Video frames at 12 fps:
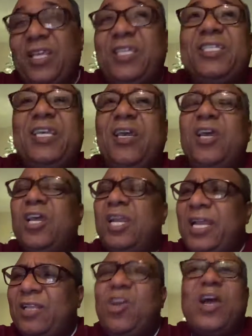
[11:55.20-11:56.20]
He's scared.
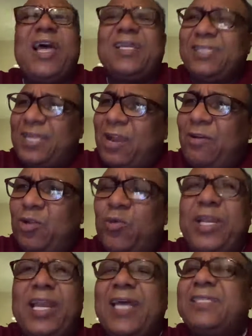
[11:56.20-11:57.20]
Let's ask Akara Gray
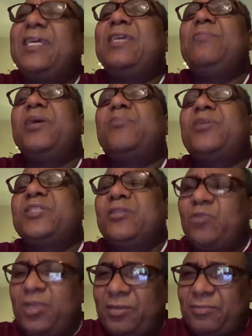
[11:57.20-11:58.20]
when the last time he met
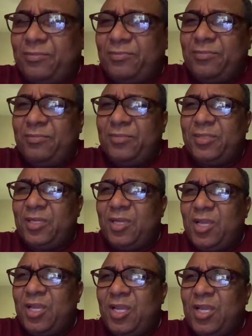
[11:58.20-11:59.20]
President Weah.
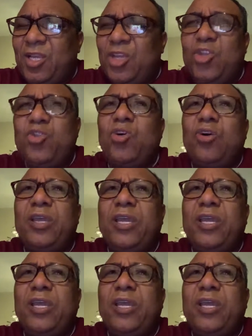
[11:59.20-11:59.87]
You know,